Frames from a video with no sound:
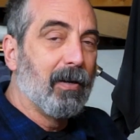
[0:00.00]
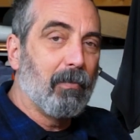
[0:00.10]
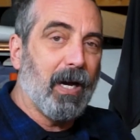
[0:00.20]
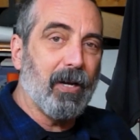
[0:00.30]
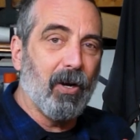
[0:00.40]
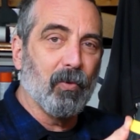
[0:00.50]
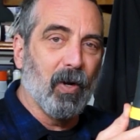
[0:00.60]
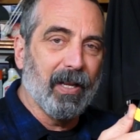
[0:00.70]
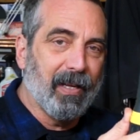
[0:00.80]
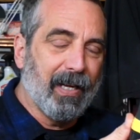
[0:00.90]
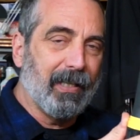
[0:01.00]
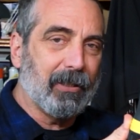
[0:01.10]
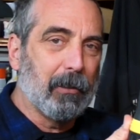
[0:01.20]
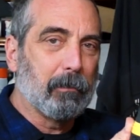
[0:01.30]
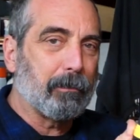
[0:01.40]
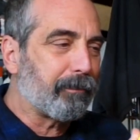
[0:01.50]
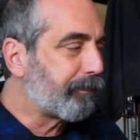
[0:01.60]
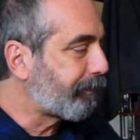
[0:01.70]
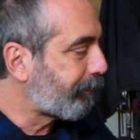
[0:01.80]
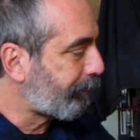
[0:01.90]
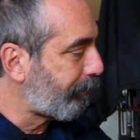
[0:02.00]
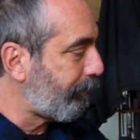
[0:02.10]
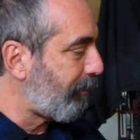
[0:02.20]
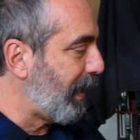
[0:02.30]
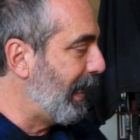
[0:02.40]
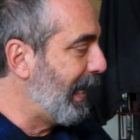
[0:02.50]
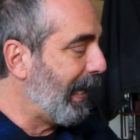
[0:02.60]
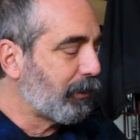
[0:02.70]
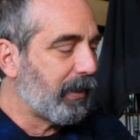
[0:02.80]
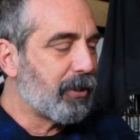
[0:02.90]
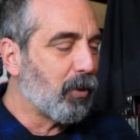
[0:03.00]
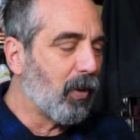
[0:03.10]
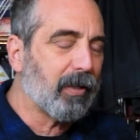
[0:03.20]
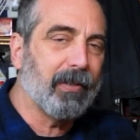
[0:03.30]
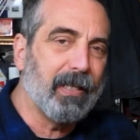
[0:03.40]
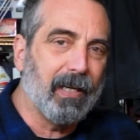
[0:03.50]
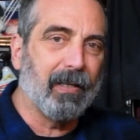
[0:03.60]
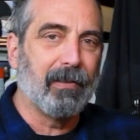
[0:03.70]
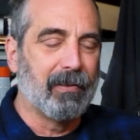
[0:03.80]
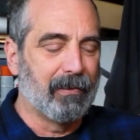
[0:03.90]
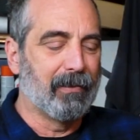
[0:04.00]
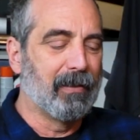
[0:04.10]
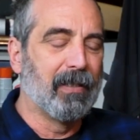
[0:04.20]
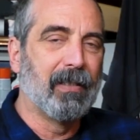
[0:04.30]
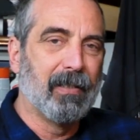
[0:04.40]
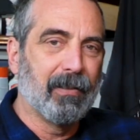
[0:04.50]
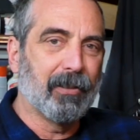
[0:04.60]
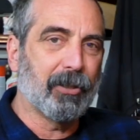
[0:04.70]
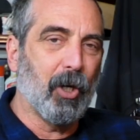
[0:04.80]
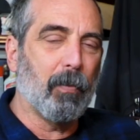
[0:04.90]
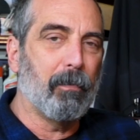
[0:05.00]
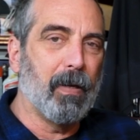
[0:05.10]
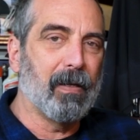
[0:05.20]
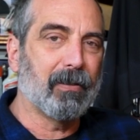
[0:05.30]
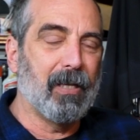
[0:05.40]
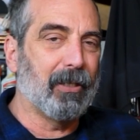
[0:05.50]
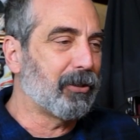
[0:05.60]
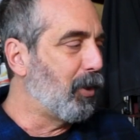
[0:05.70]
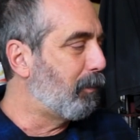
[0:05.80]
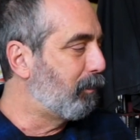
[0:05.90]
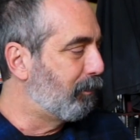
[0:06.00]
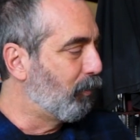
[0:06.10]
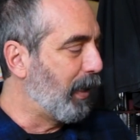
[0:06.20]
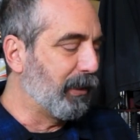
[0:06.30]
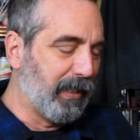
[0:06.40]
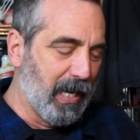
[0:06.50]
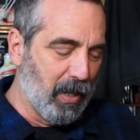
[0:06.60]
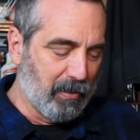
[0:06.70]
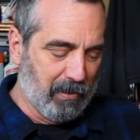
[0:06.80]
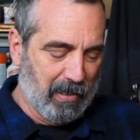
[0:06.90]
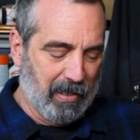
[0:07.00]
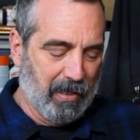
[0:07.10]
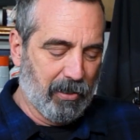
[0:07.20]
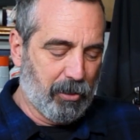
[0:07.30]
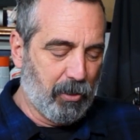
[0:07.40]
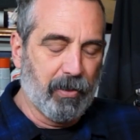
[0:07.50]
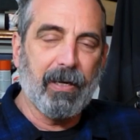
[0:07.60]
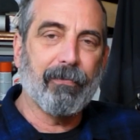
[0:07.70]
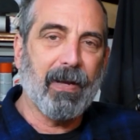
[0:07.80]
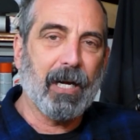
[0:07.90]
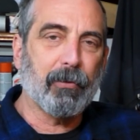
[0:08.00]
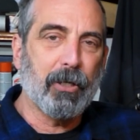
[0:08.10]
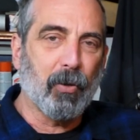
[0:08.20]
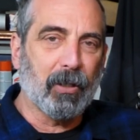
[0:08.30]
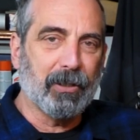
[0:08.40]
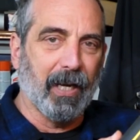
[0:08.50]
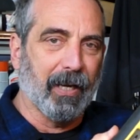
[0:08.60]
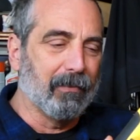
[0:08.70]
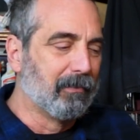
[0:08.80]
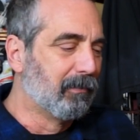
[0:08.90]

might own one of these and actually torque the scope rings down to the factory torque setting.